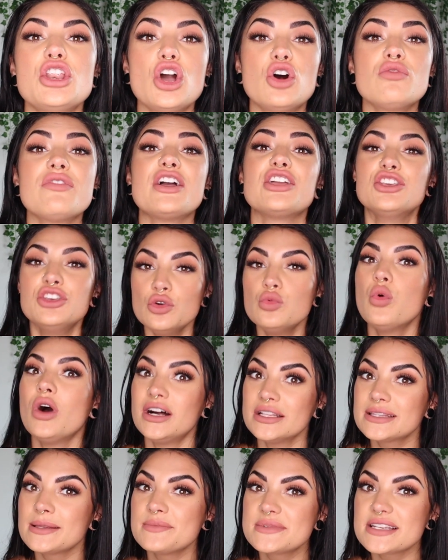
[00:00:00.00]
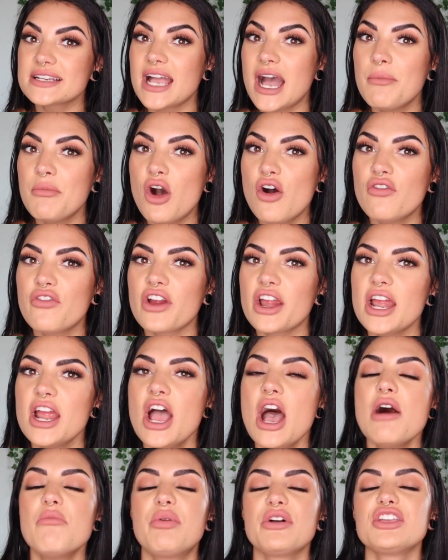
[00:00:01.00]
know that you want them to come over,
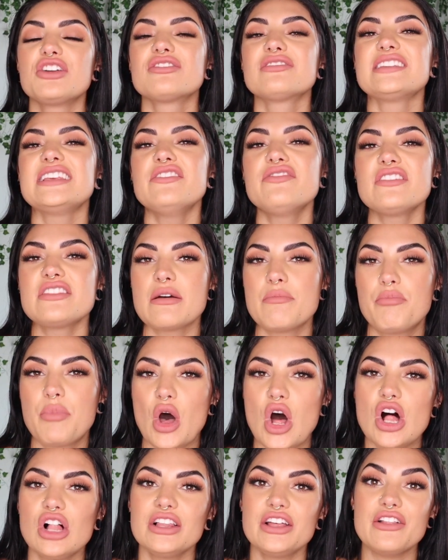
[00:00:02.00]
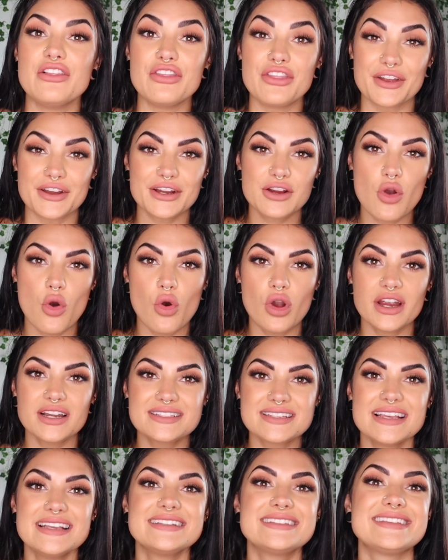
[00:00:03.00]
but you're leaving the ball in their
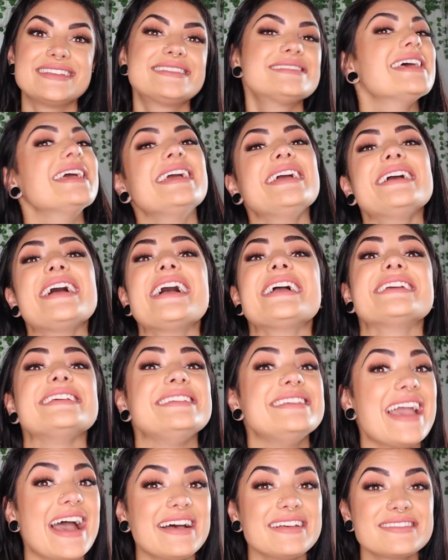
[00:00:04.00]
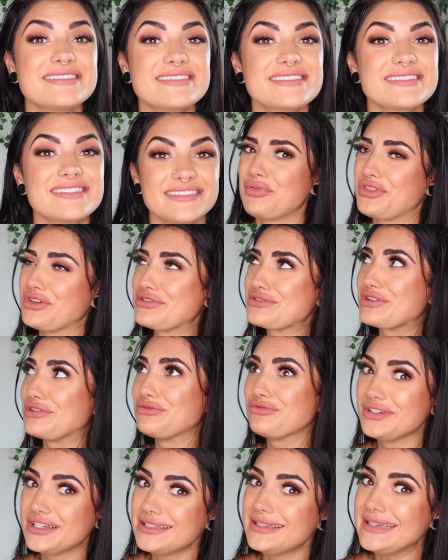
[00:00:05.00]
court to say yes. But there's
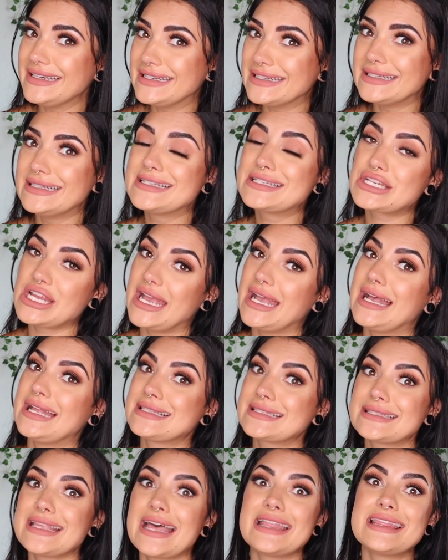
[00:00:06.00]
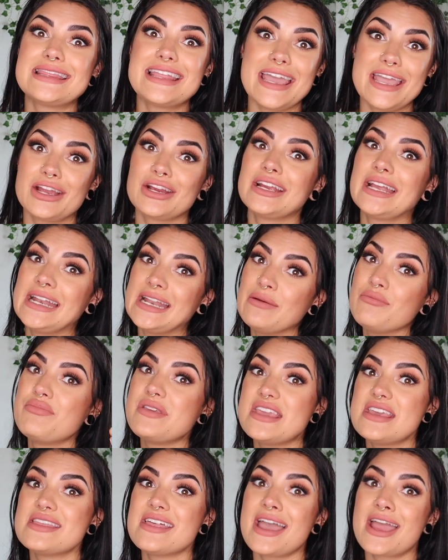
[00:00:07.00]
a really good chance that they are gonna
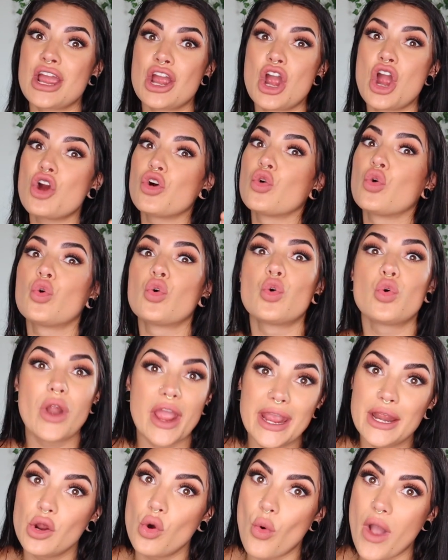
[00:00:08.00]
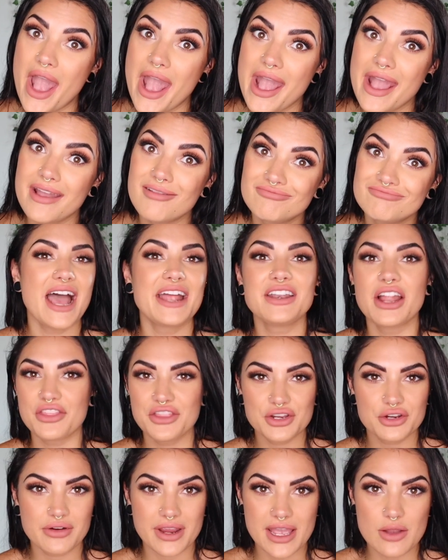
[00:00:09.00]
be there right away.
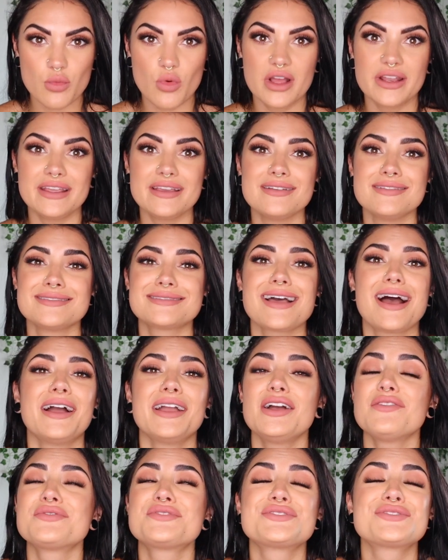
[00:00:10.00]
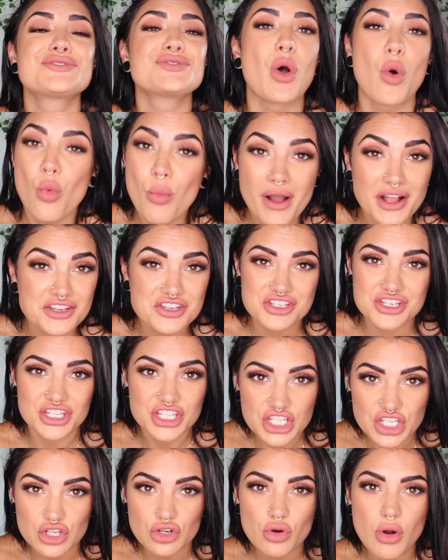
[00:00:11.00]
Another great one is, I have so much to
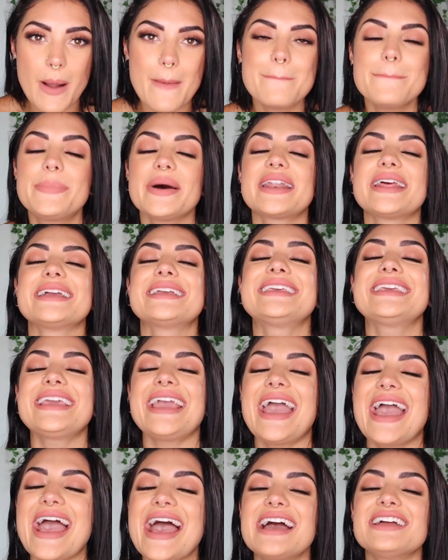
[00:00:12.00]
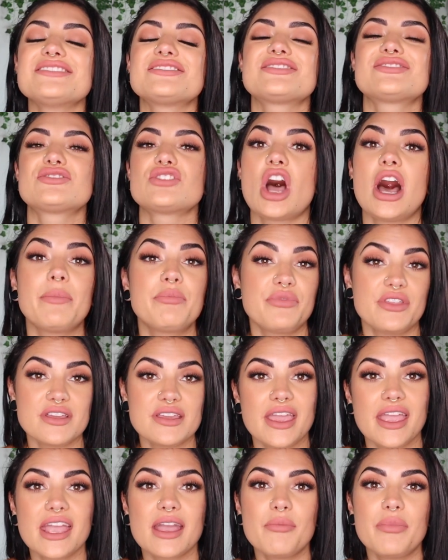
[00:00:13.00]
do, but I can't stop
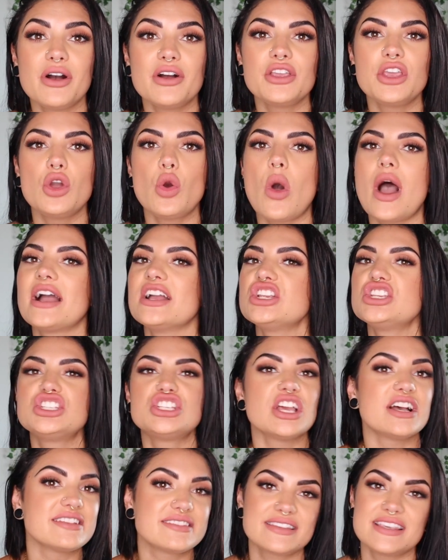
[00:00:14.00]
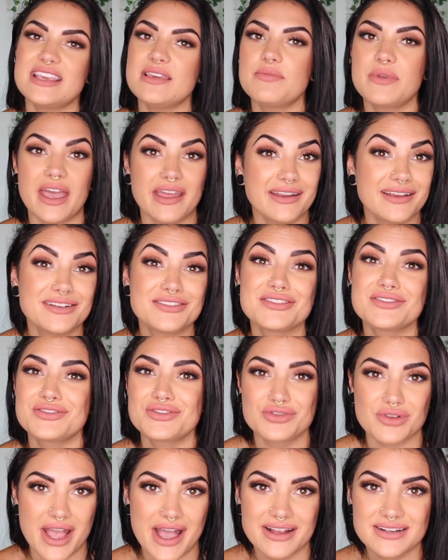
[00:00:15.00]
thinking about you. I just keep getting
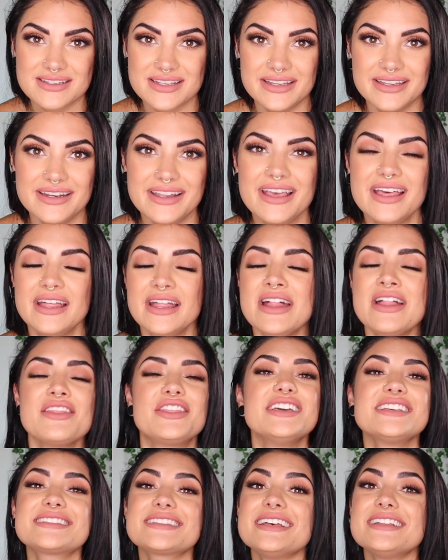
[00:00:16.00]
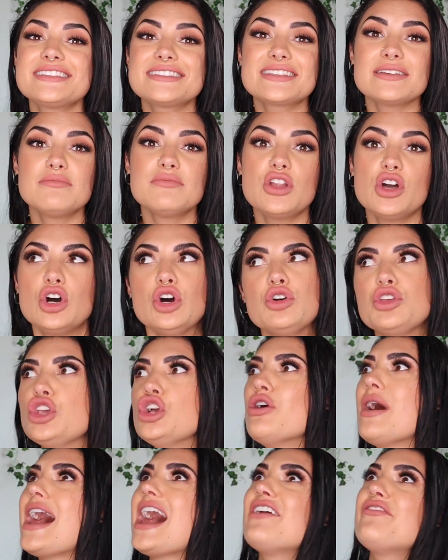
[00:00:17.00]
distracted. This lets them know
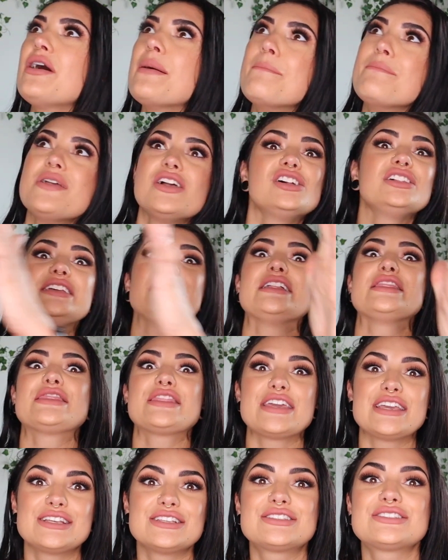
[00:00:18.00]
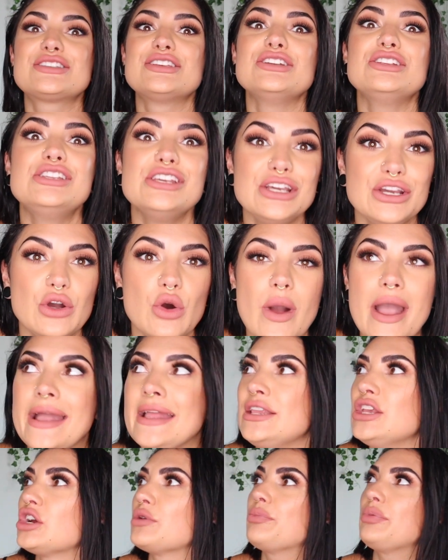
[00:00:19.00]
you have a million things to do
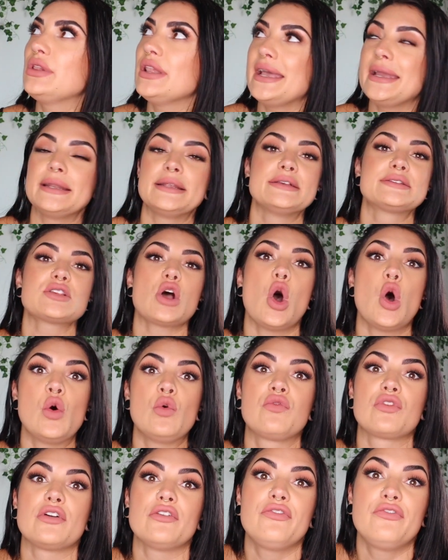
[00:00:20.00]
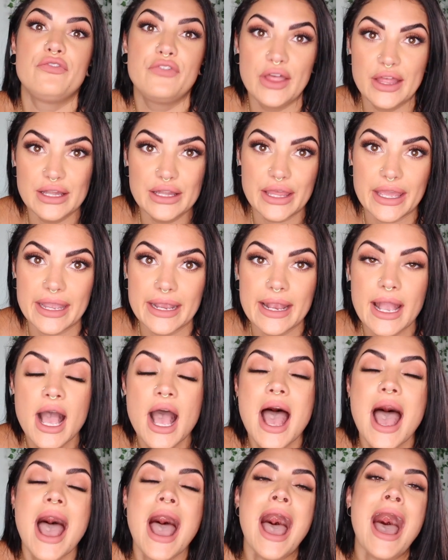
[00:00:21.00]
and your plate is overfilling.
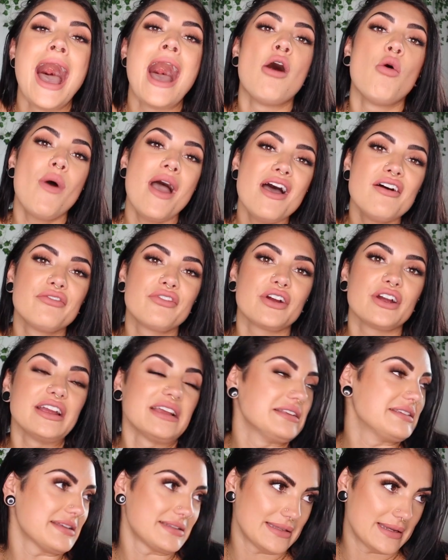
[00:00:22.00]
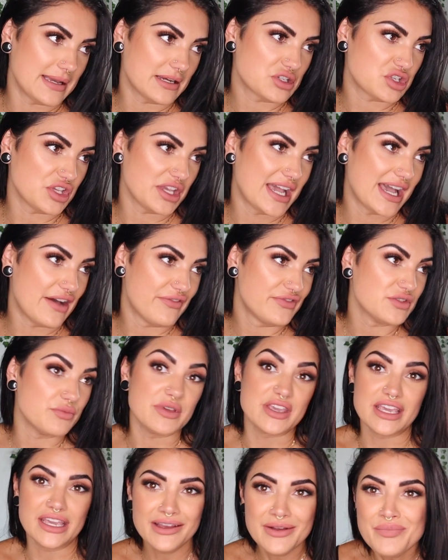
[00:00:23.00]
However, it doesn't actually have to
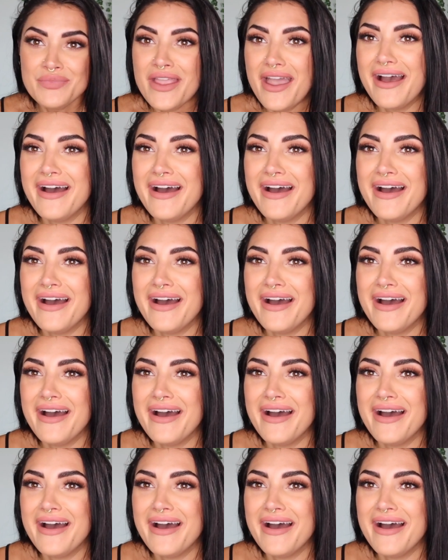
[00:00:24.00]
be,